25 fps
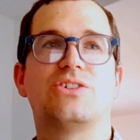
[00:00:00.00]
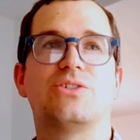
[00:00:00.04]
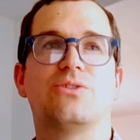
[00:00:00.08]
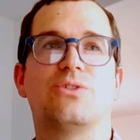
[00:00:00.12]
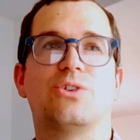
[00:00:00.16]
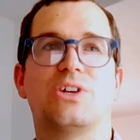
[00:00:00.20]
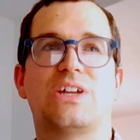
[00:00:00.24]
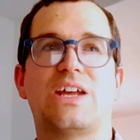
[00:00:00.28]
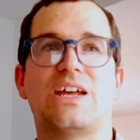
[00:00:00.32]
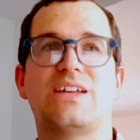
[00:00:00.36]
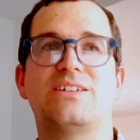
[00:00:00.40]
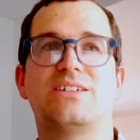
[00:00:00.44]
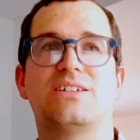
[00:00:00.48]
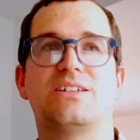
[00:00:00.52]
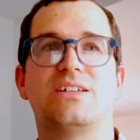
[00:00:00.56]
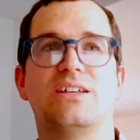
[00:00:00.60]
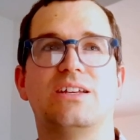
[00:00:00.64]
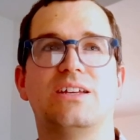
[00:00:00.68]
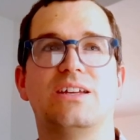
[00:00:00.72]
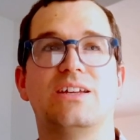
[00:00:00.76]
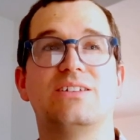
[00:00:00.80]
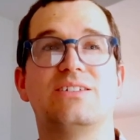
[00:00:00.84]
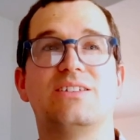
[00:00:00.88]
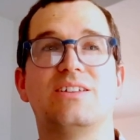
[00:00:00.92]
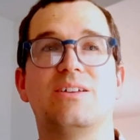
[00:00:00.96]
of
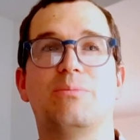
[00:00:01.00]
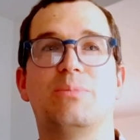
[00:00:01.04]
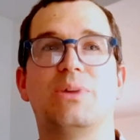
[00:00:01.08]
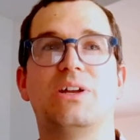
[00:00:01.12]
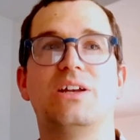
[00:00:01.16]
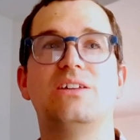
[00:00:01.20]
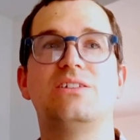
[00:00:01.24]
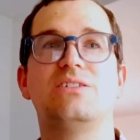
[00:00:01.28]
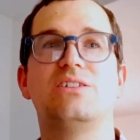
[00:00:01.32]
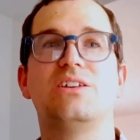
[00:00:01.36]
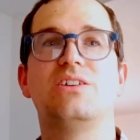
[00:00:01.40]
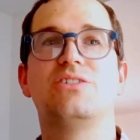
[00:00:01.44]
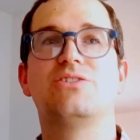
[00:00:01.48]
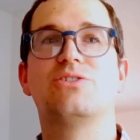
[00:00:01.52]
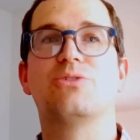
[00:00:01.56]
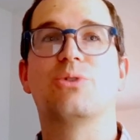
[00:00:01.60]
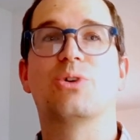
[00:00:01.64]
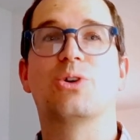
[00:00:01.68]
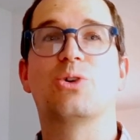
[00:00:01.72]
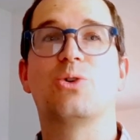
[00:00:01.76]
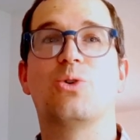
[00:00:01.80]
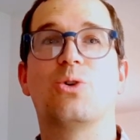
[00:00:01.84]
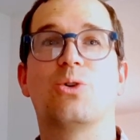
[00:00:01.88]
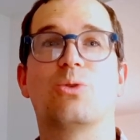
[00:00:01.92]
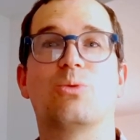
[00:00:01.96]
Audacity is the ability to
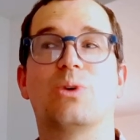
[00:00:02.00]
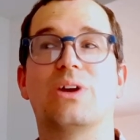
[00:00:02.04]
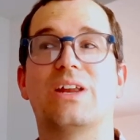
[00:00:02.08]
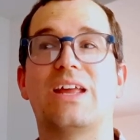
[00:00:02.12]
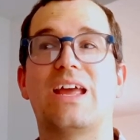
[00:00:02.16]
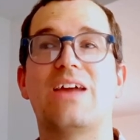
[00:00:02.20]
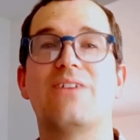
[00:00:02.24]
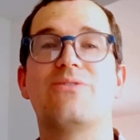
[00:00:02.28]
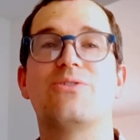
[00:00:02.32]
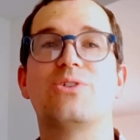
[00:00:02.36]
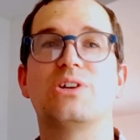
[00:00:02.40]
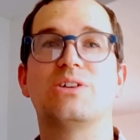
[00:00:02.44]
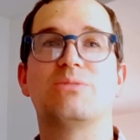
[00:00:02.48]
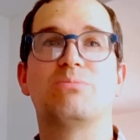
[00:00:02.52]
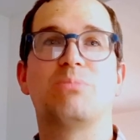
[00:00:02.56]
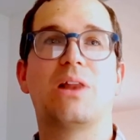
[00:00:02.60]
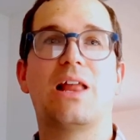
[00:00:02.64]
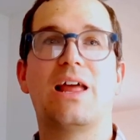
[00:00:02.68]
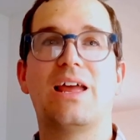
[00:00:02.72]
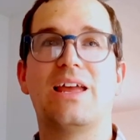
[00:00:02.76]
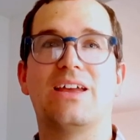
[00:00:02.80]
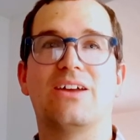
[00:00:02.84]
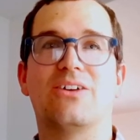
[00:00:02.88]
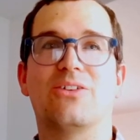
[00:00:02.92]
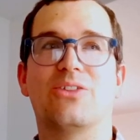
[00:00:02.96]
record whatever is
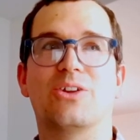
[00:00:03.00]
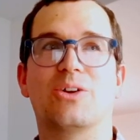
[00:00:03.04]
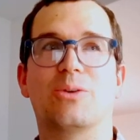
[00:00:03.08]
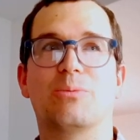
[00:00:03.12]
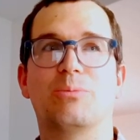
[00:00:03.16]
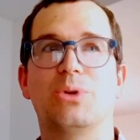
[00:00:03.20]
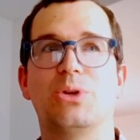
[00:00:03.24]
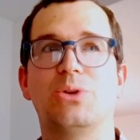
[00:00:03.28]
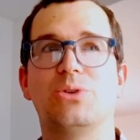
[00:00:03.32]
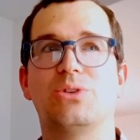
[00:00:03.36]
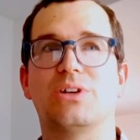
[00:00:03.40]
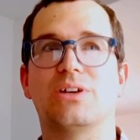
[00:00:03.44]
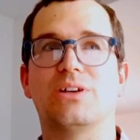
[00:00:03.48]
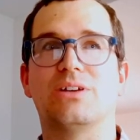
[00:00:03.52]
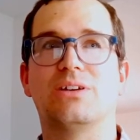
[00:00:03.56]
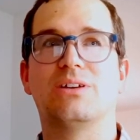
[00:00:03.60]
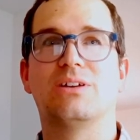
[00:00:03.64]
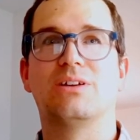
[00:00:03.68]
playing on the computer.